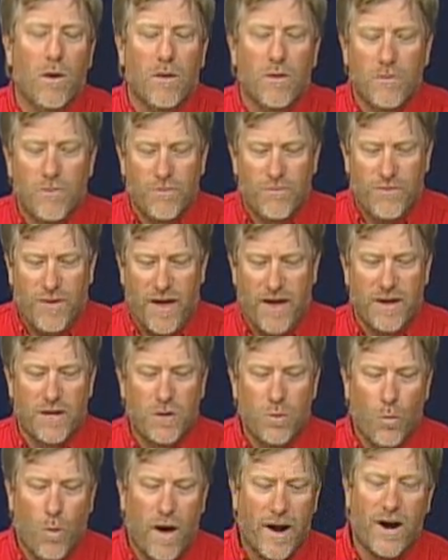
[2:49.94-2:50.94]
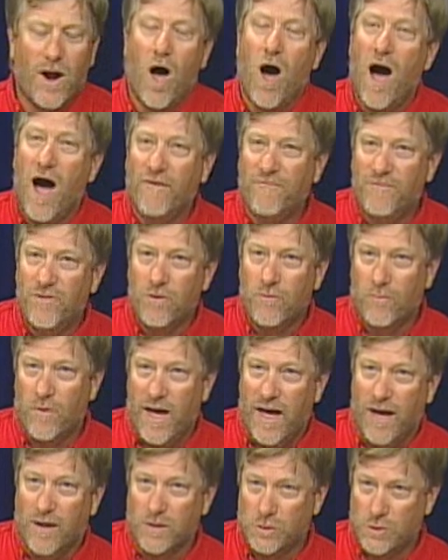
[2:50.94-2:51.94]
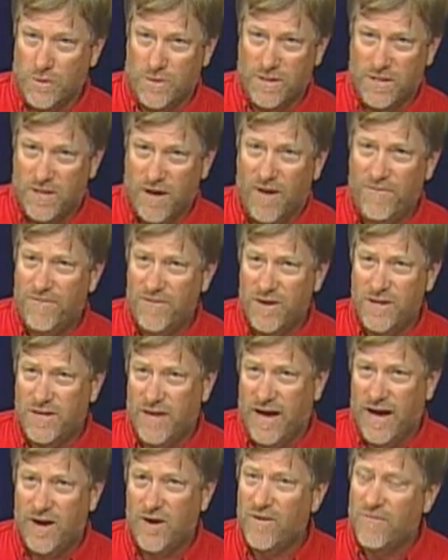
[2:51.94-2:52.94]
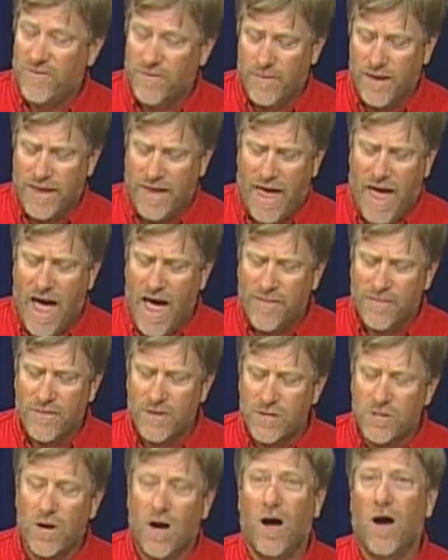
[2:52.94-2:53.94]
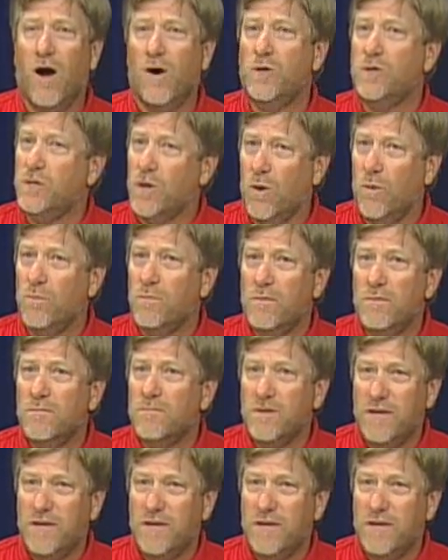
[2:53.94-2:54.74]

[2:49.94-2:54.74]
that you want it off the ground so the duff and the dander from the cat and the dog don't